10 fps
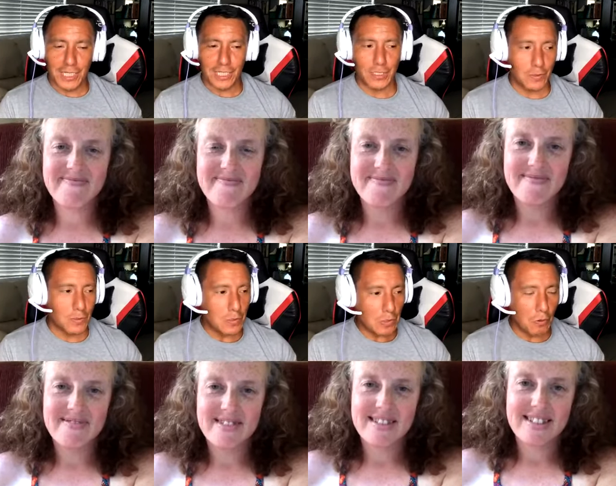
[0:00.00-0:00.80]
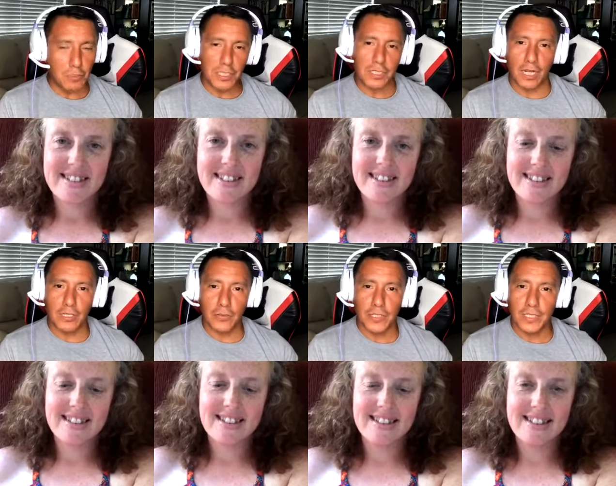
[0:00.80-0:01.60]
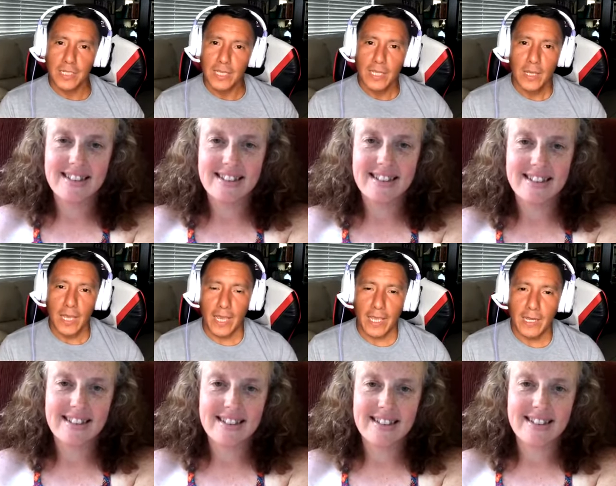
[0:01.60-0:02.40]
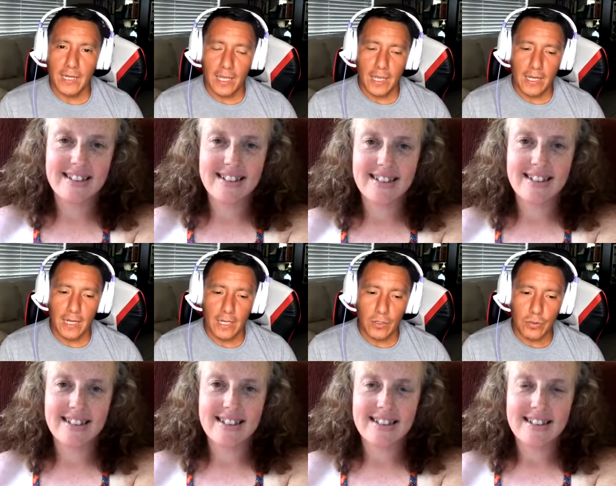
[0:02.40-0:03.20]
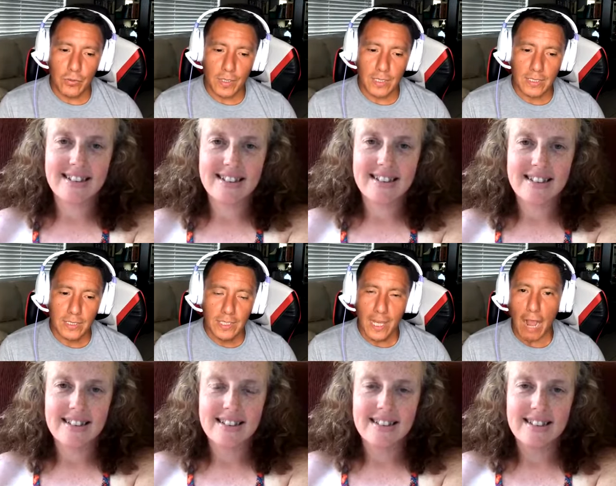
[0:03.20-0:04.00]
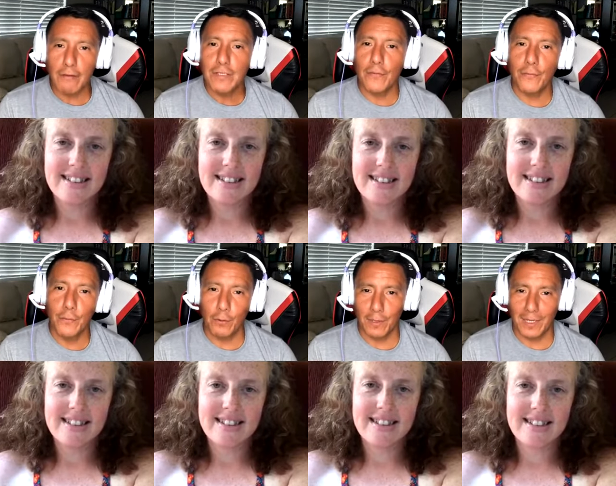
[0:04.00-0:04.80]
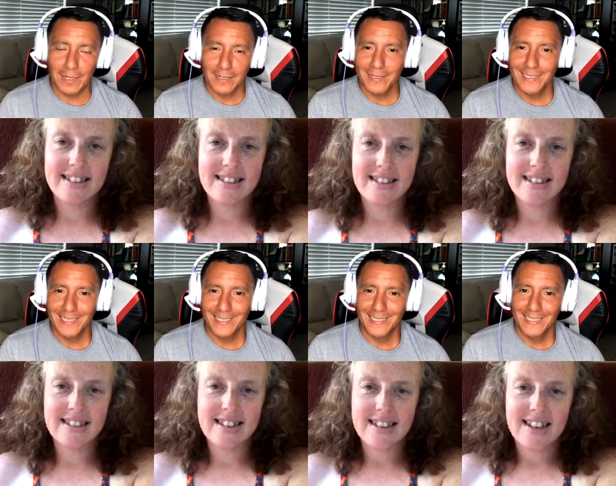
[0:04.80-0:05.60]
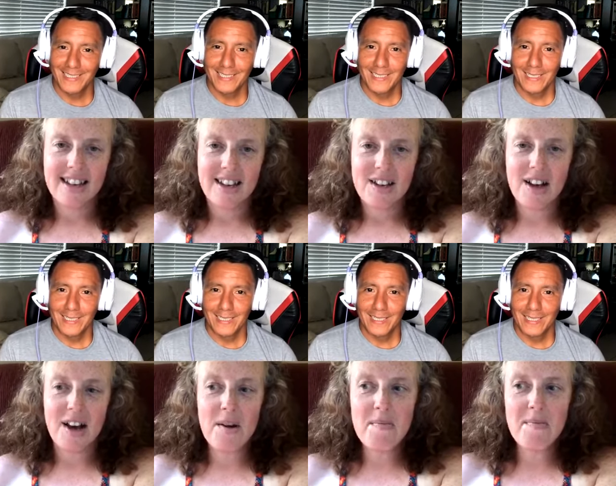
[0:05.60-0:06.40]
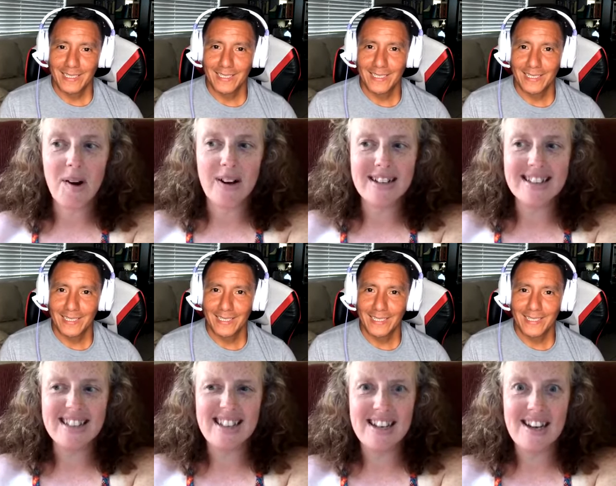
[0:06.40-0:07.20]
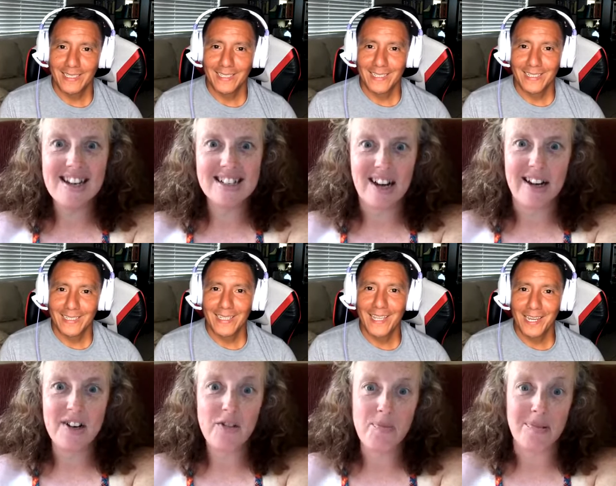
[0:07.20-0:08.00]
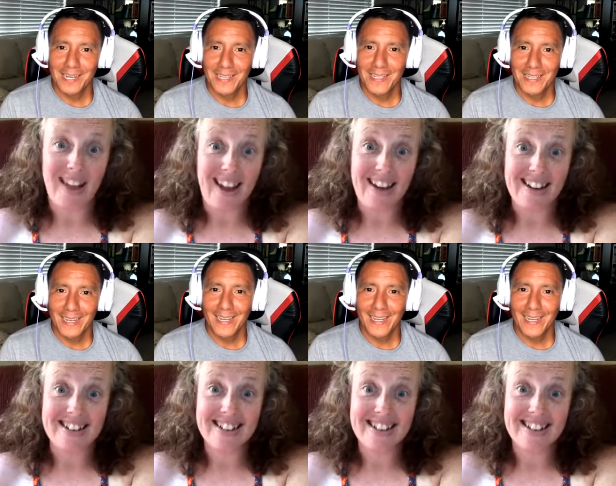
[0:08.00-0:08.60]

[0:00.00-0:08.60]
Speaker 1: to know these countries and, and, and Honduras? How is the food over there?
Speaker 2: Um, honestly, it's kind of bland.